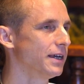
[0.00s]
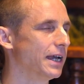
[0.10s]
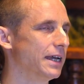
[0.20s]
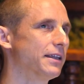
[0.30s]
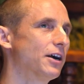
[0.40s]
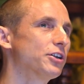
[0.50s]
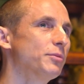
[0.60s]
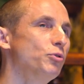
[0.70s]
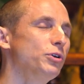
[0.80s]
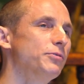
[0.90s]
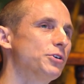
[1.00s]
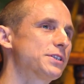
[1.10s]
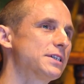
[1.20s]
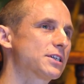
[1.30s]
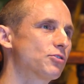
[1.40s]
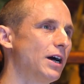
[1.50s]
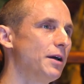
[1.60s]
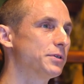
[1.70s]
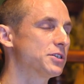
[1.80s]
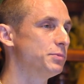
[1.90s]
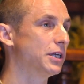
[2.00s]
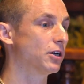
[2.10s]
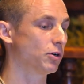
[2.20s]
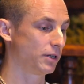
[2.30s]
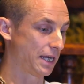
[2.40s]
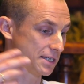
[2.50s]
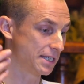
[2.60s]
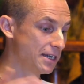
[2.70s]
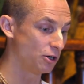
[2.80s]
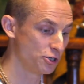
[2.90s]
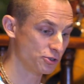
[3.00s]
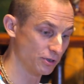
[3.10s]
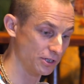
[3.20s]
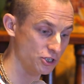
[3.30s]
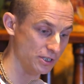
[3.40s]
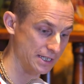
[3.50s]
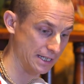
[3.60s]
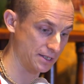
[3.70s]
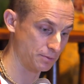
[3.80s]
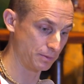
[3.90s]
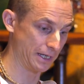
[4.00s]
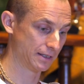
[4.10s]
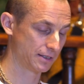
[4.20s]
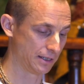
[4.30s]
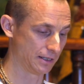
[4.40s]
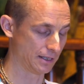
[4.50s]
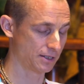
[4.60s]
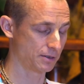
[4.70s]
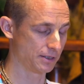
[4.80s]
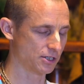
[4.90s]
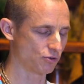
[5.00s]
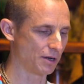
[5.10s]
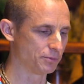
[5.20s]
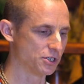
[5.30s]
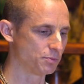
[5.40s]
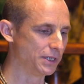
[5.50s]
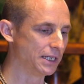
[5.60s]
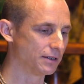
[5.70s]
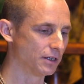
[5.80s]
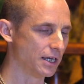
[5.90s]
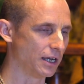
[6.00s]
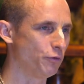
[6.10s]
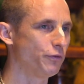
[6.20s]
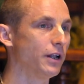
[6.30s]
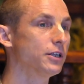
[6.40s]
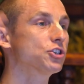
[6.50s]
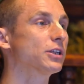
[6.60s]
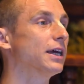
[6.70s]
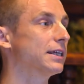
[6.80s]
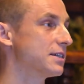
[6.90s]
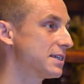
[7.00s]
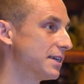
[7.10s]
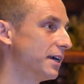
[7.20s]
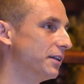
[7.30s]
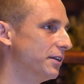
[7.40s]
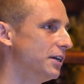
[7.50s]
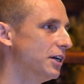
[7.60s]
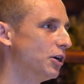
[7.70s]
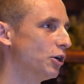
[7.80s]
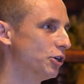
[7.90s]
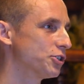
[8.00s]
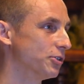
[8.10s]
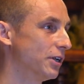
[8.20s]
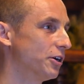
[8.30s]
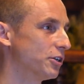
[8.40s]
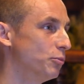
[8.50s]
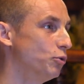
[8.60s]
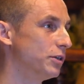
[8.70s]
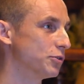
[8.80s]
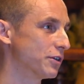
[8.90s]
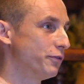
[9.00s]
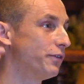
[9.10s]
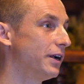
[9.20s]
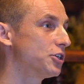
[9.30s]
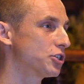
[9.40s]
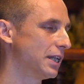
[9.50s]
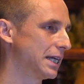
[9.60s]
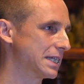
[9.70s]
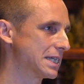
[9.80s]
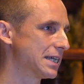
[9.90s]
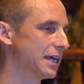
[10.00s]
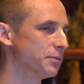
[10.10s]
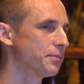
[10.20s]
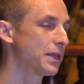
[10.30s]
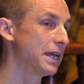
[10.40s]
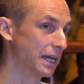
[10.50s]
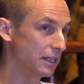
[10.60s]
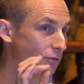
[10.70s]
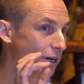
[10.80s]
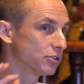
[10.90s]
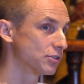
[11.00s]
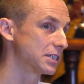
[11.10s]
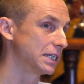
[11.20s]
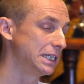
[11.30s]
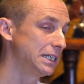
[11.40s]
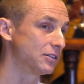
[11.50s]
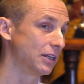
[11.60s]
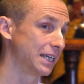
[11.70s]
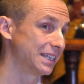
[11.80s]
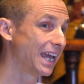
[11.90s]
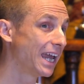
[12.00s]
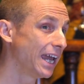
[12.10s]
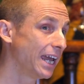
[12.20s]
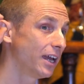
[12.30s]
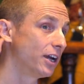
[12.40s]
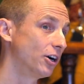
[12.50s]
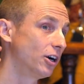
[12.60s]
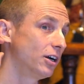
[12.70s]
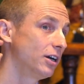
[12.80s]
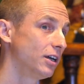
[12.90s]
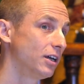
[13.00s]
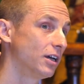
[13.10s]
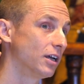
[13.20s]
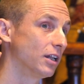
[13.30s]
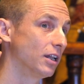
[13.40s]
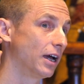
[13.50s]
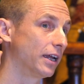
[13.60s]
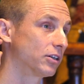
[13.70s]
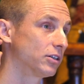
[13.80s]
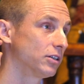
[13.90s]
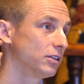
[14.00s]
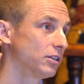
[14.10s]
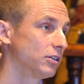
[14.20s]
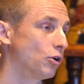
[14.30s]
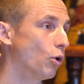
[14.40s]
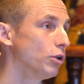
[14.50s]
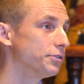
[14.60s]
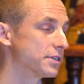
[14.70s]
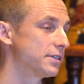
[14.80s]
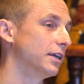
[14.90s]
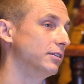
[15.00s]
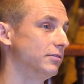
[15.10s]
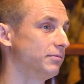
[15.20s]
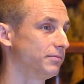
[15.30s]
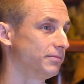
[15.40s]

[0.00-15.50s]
And Narada Muni was described as being, as here also Krishna has explained, described as being effulgent like the sun. Also Narada Muni was effulgent like the sun. And a very interesting detail, he had hair like golden sun.